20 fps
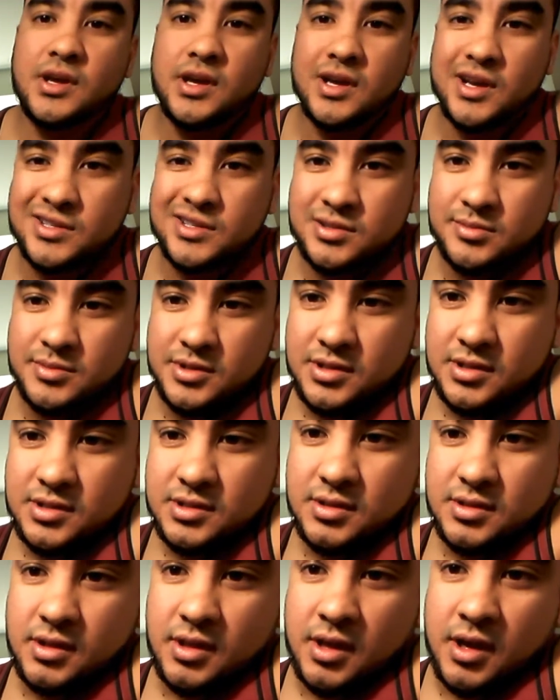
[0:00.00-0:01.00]
I got some of this
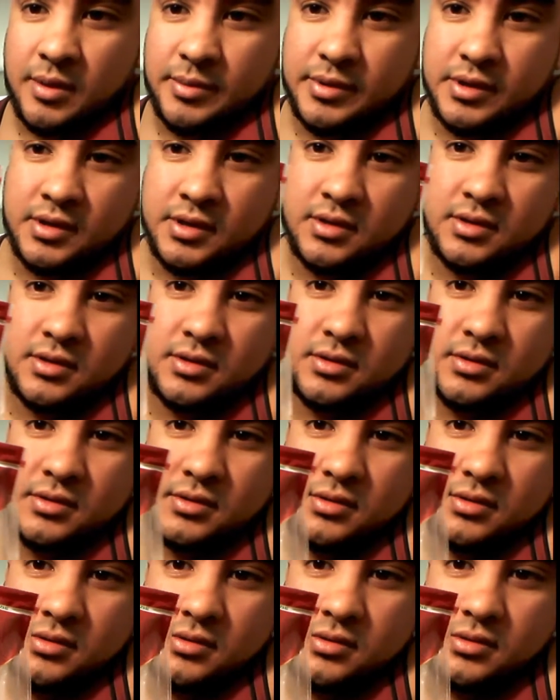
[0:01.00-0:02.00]
salami.
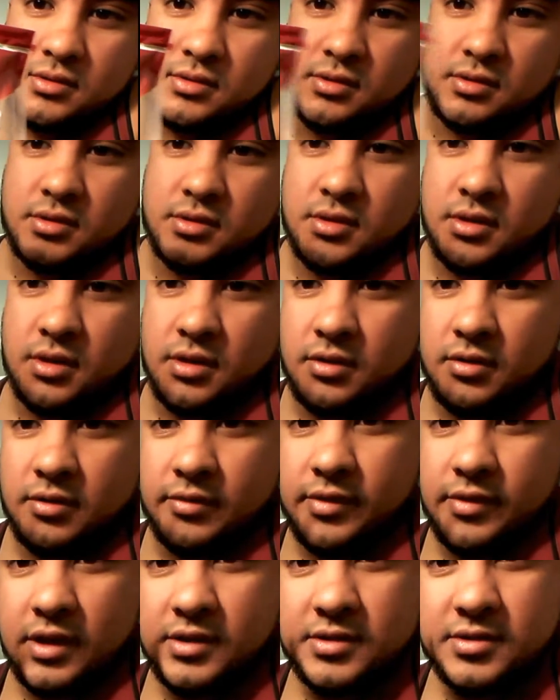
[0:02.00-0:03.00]
I don't know
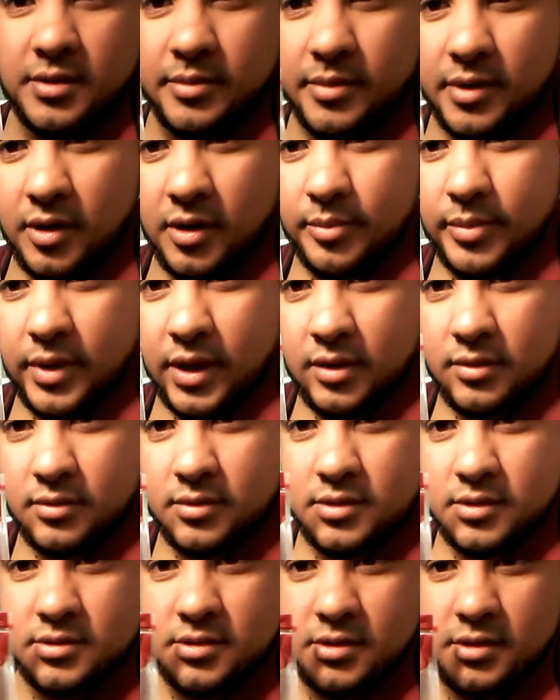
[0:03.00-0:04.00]
if that's coming out
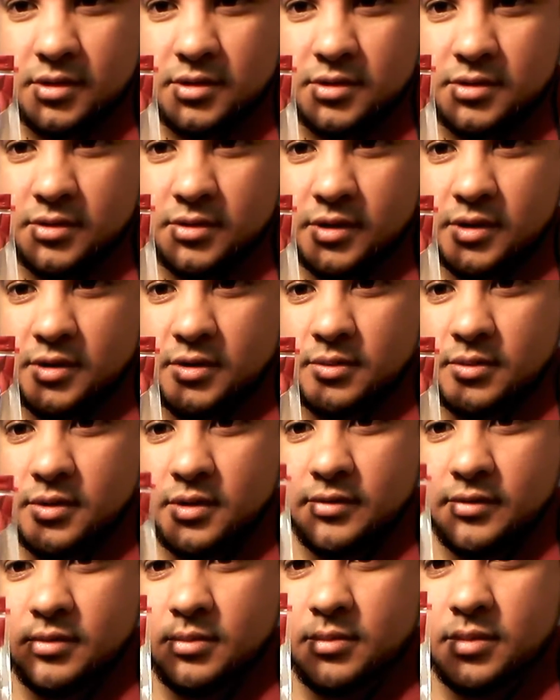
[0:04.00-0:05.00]
backwards on the screen or
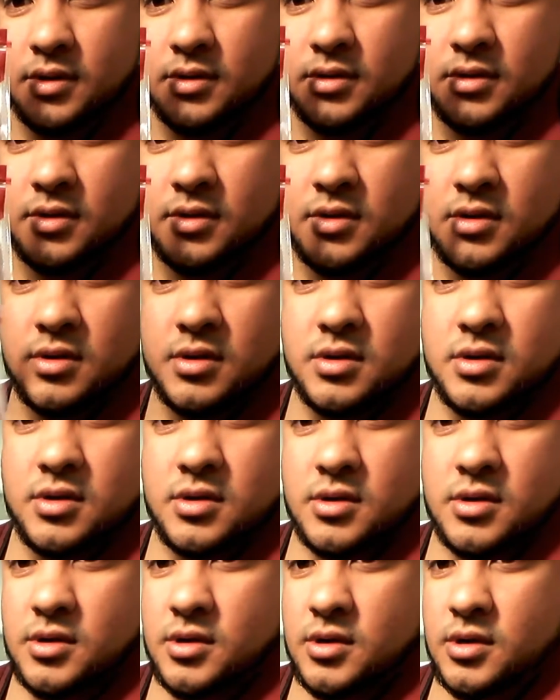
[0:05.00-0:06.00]
whatever, but
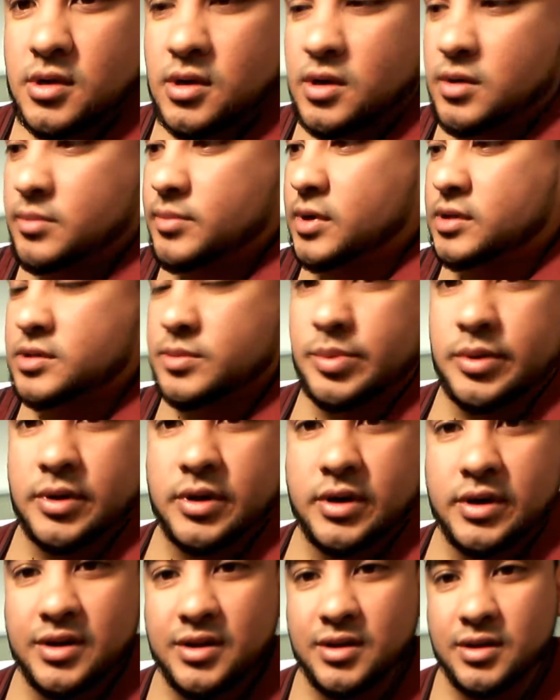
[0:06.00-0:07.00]
about to put
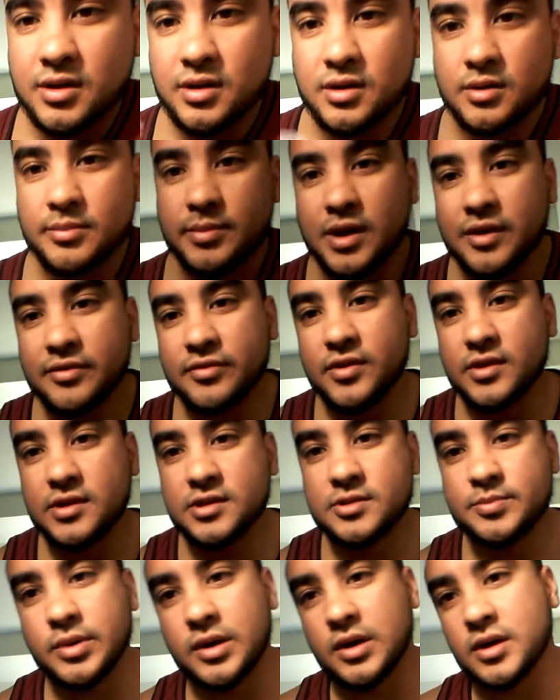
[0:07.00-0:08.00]
it in uh,
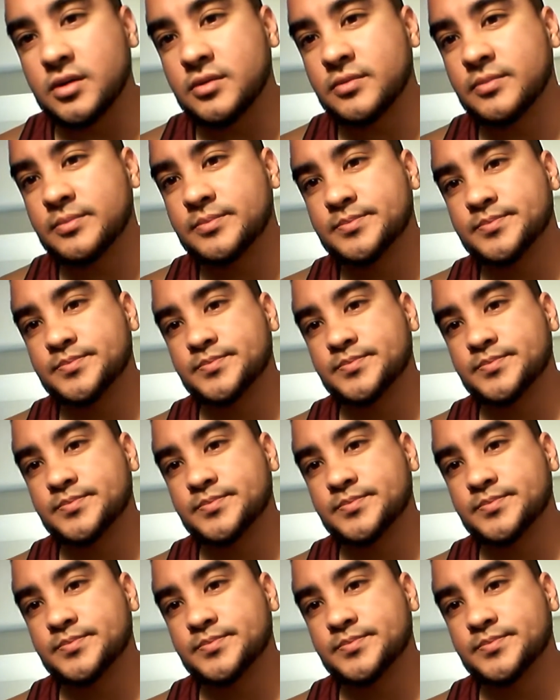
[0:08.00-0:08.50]
MyFitnessPal.